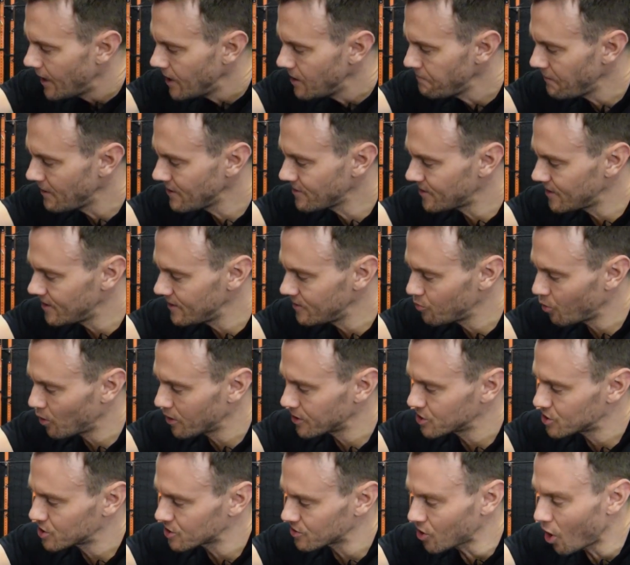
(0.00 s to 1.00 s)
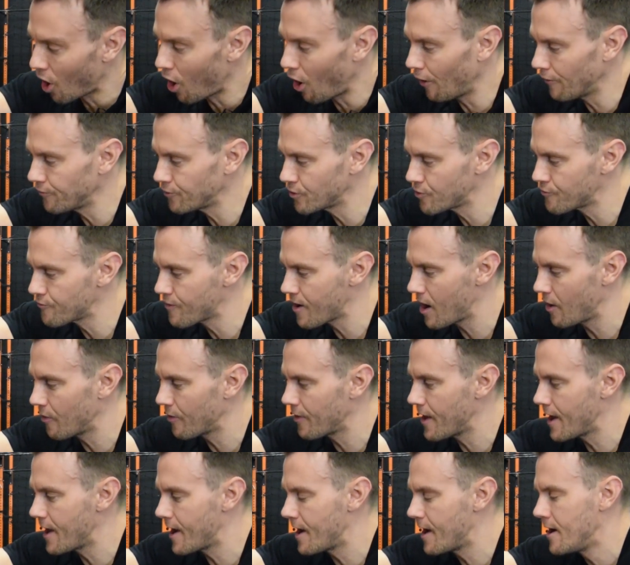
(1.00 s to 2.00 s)
You basically want to just hover around
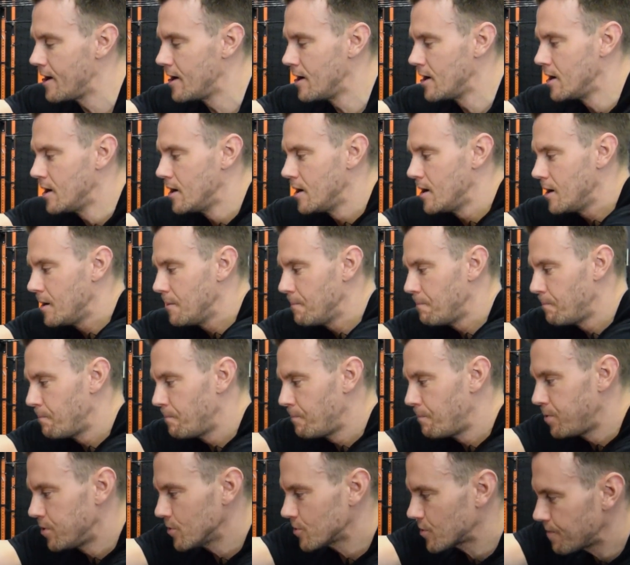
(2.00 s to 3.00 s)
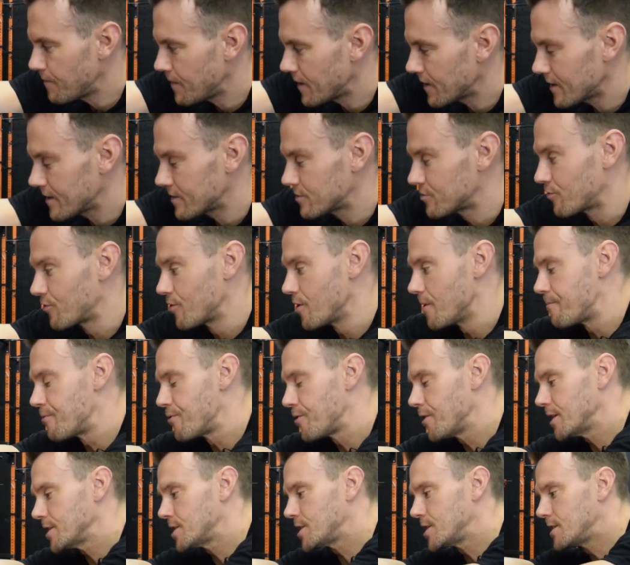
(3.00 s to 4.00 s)
there, put some extra
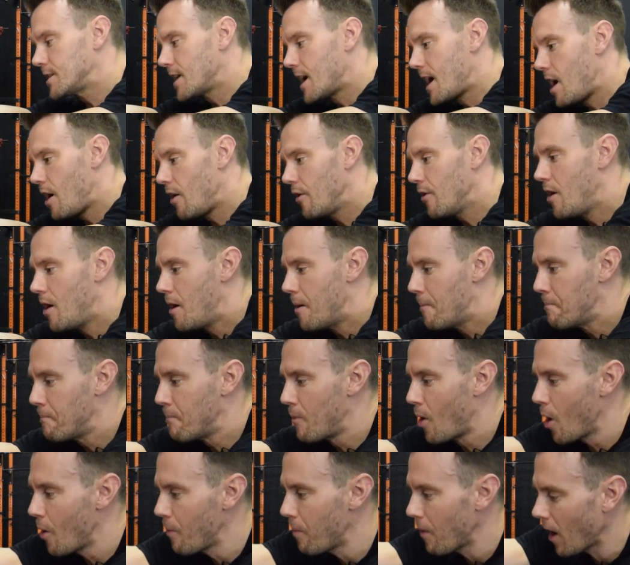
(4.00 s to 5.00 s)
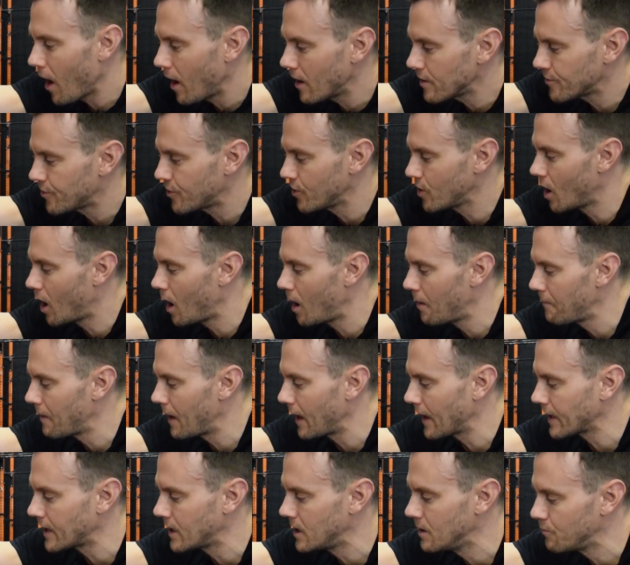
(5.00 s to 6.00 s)
pressure down, mobilize the arm,
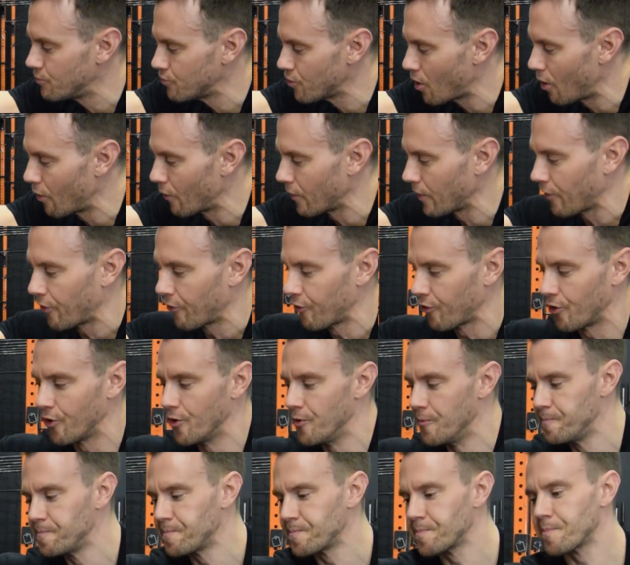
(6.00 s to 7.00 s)
and keep rolling through.